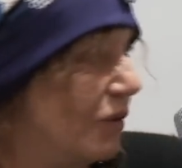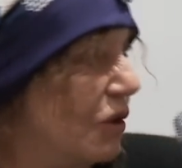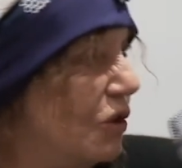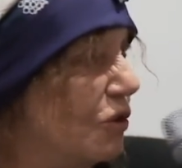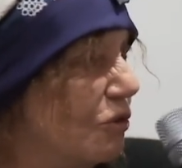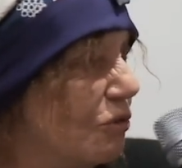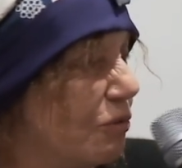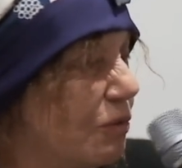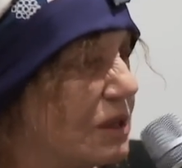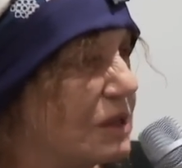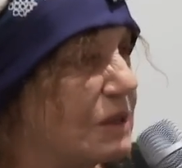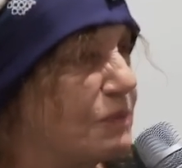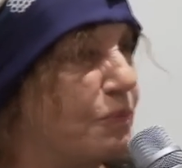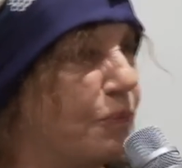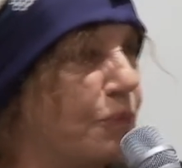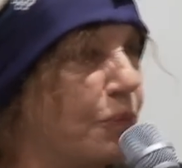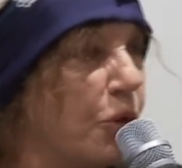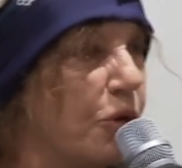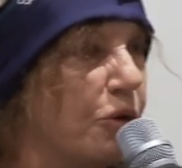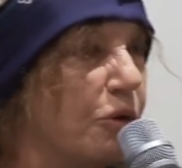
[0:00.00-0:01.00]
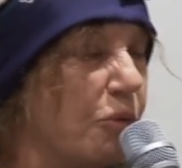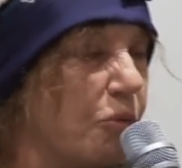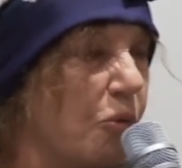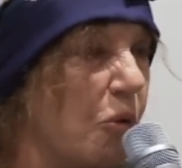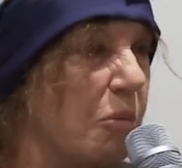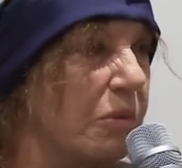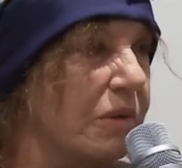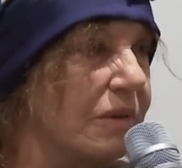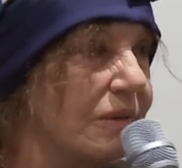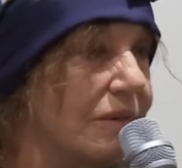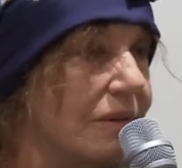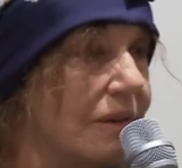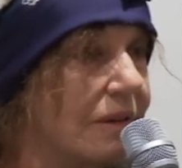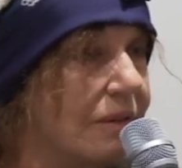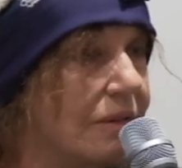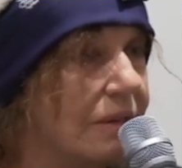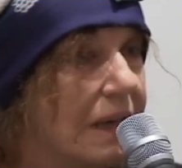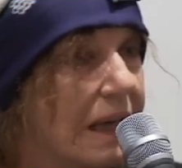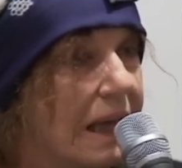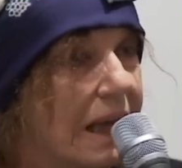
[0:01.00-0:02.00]
you know, spoilt woman
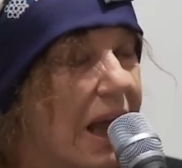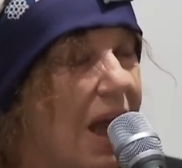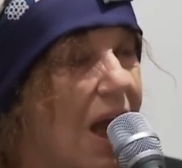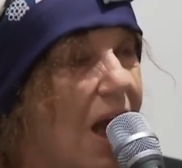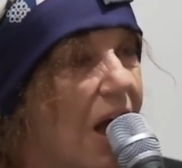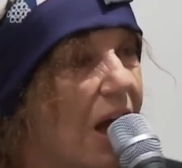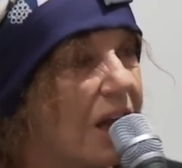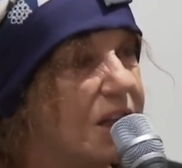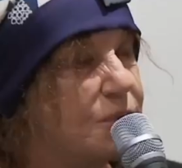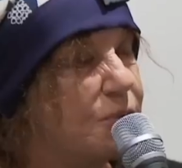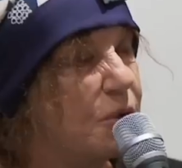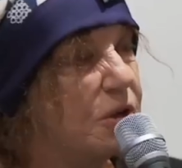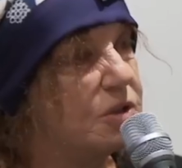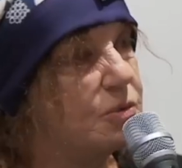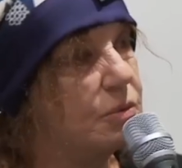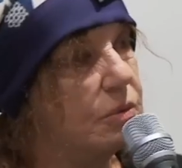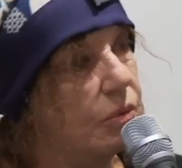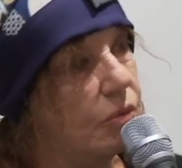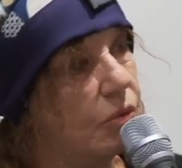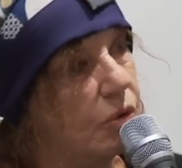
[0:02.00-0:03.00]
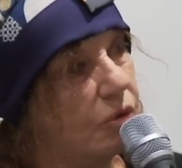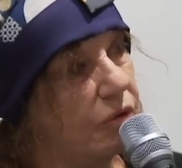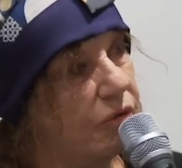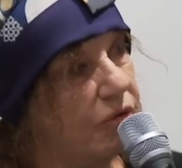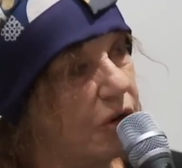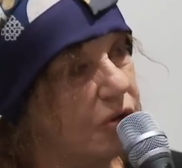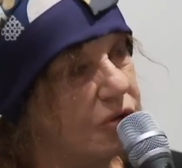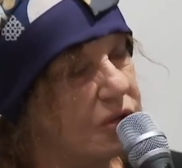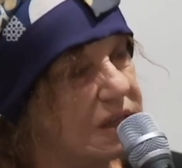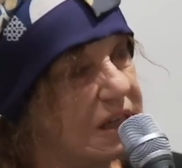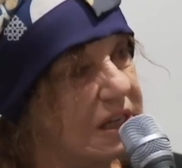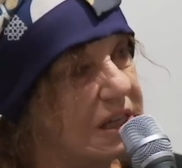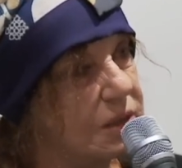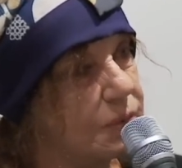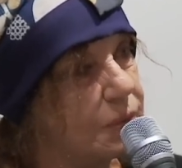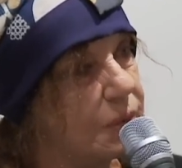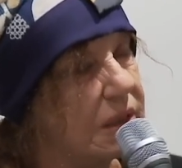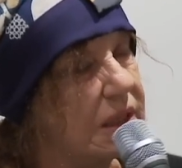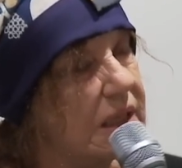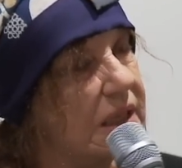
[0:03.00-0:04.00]
too. I suppose we were all of those
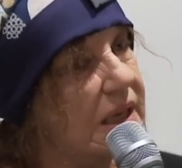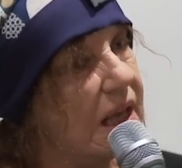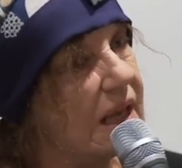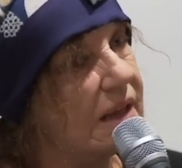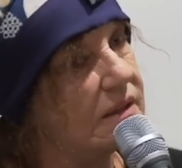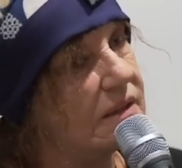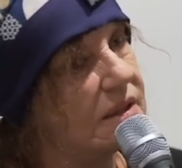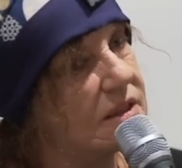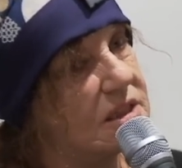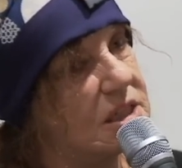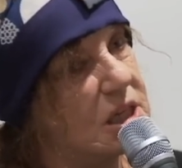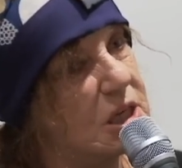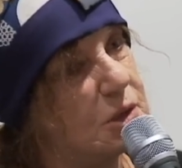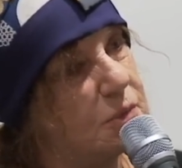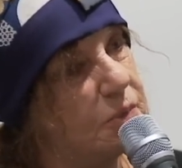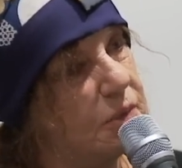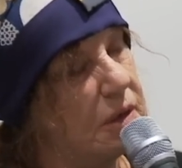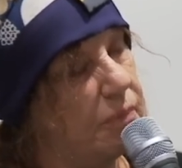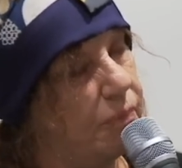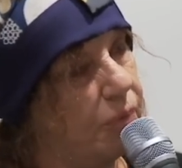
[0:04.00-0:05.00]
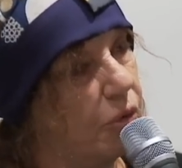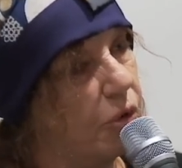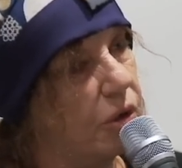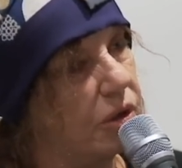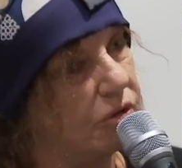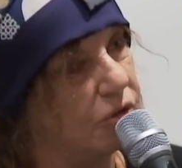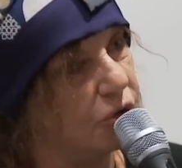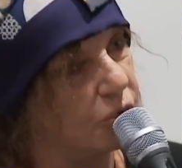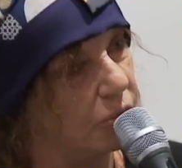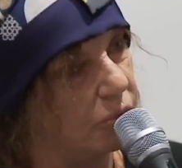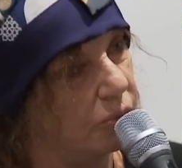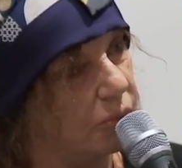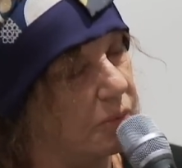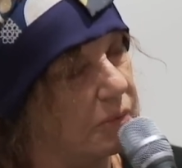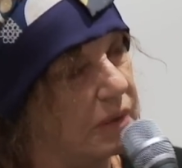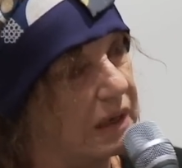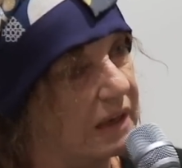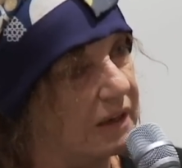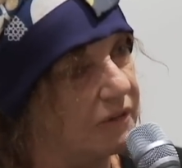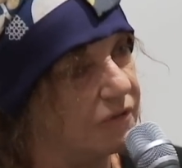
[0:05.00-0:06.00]
things, but there seemed to be a point to it
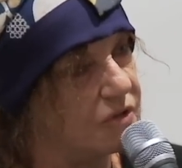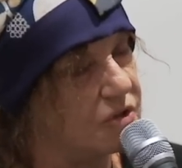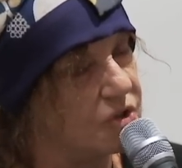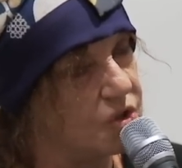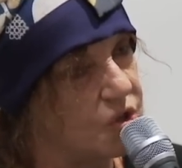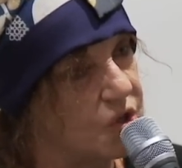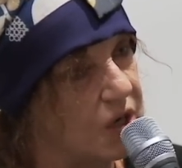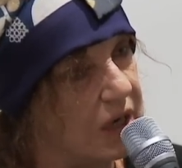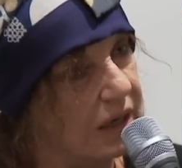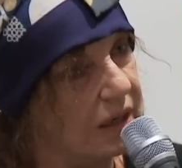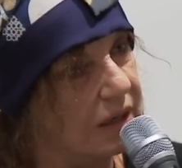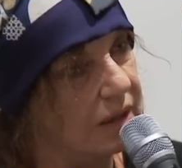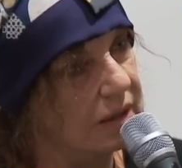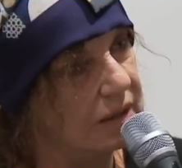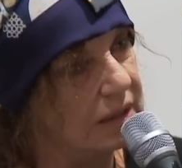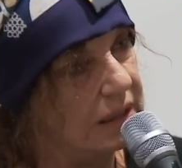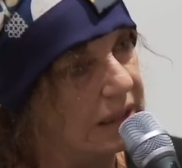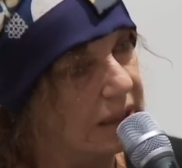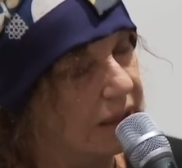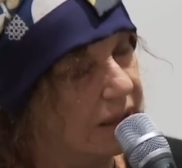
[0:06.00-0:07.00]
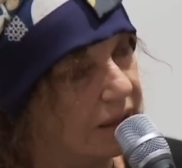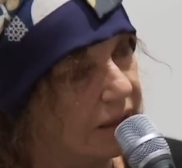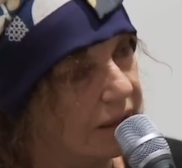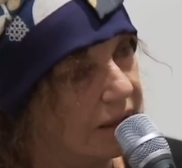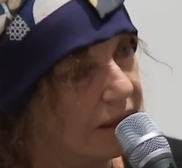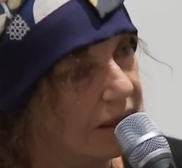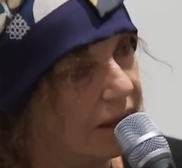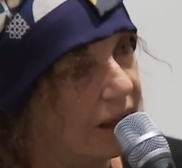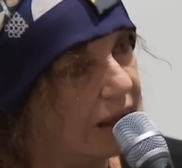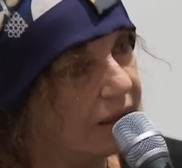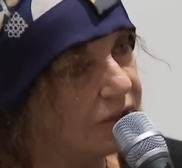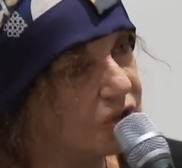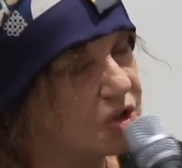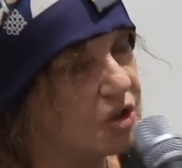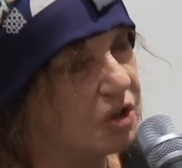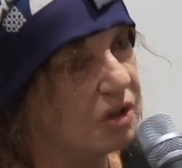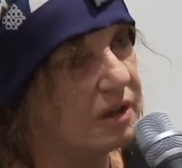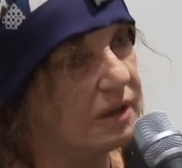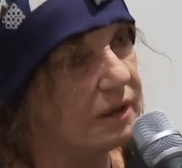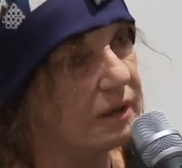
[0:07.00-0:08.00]
when we left Australia. And
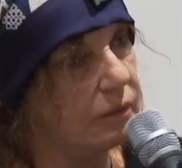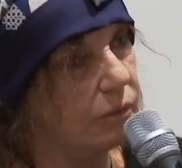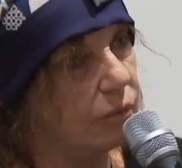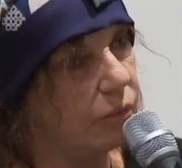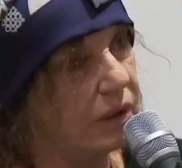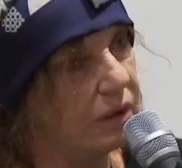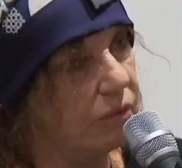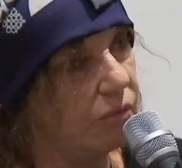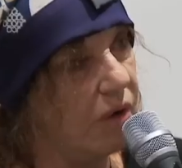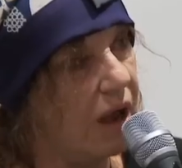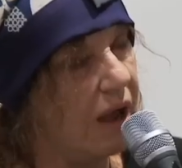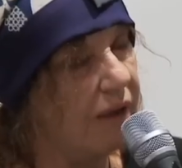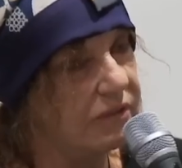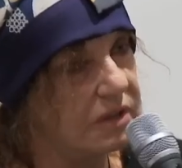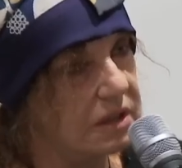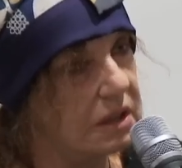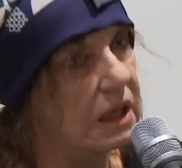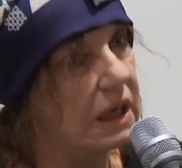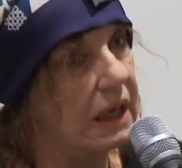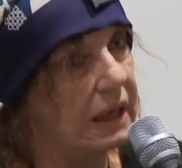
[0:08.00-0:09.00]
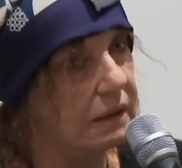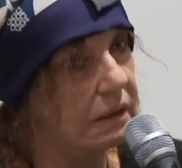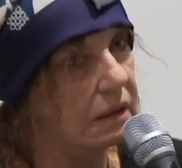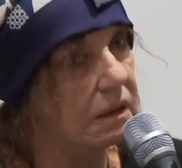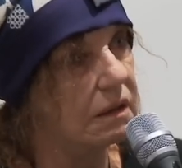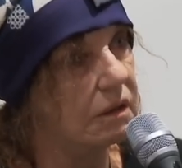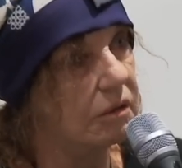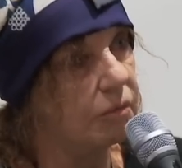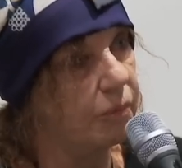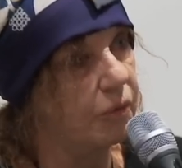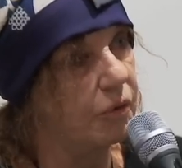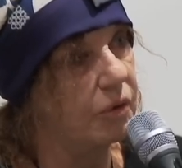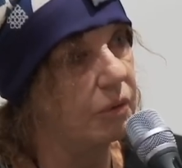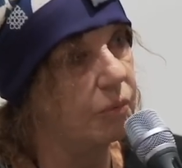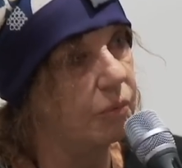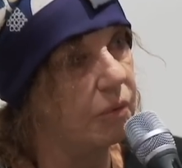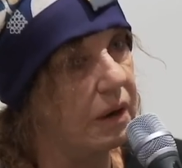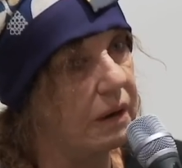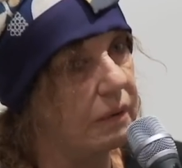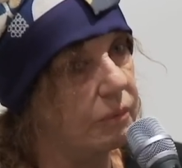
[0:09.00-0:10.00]
certainly we arrived in London at a
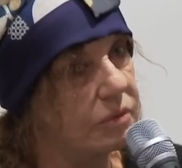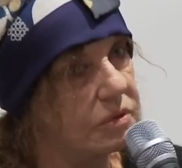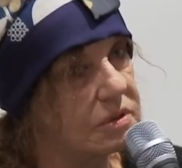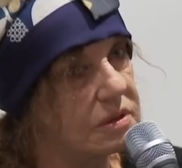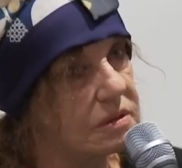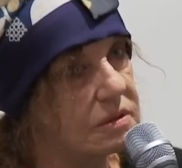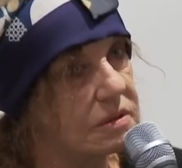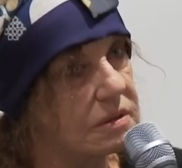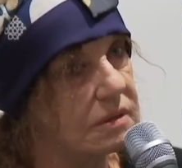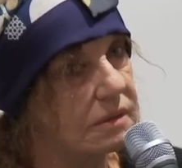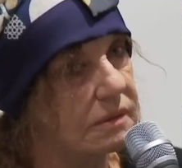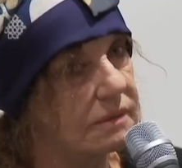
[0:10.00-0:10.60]
point where it was